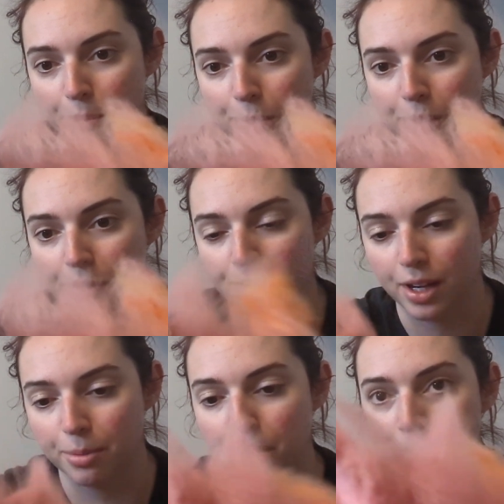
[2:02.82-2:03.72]
the merino
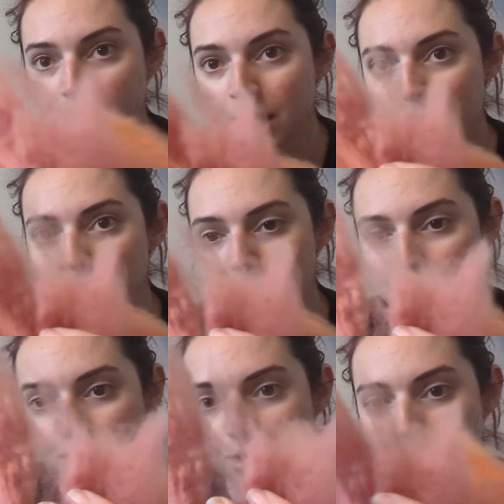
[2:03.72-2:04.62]
fiber, so
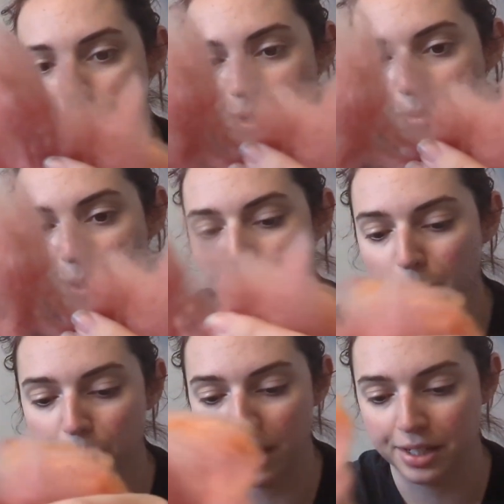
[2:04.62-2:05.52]
it's extremely well
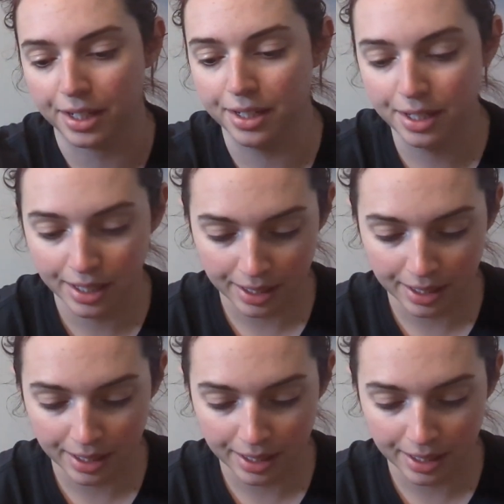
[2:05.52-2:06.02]
blended.